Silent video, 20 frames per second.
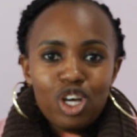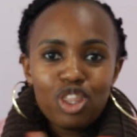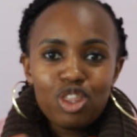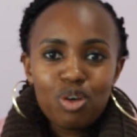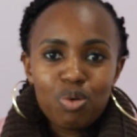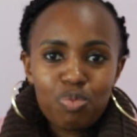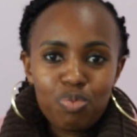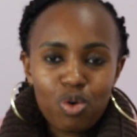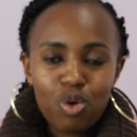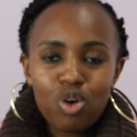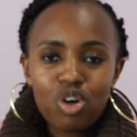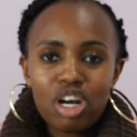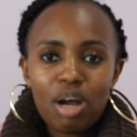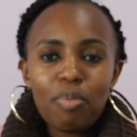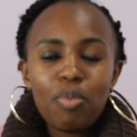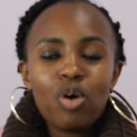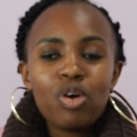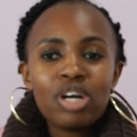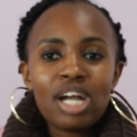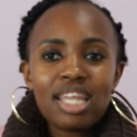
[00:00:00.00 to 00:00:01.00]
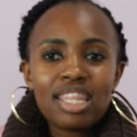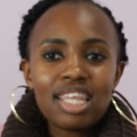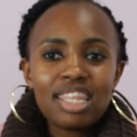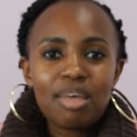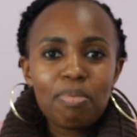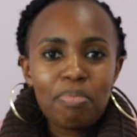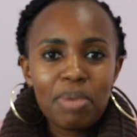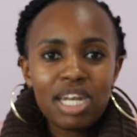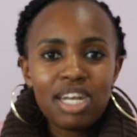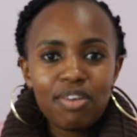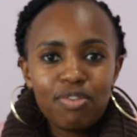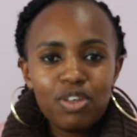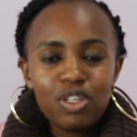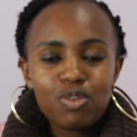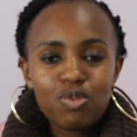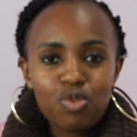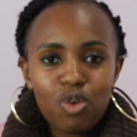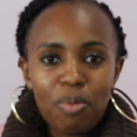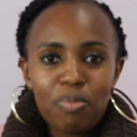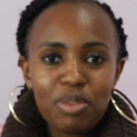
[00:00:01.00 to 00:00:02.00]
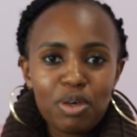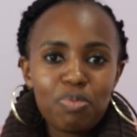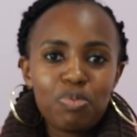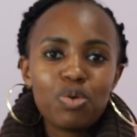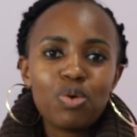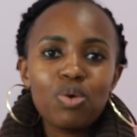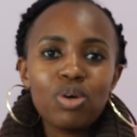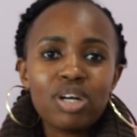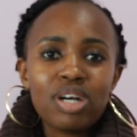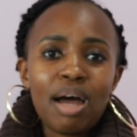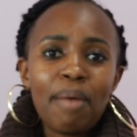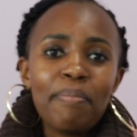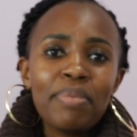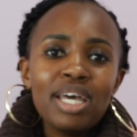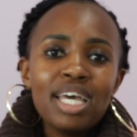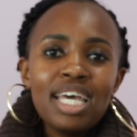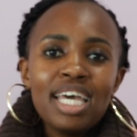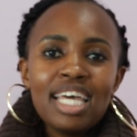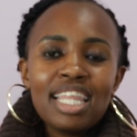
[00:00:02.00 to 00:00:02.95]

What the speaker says: the program, or rather the benefit from the program,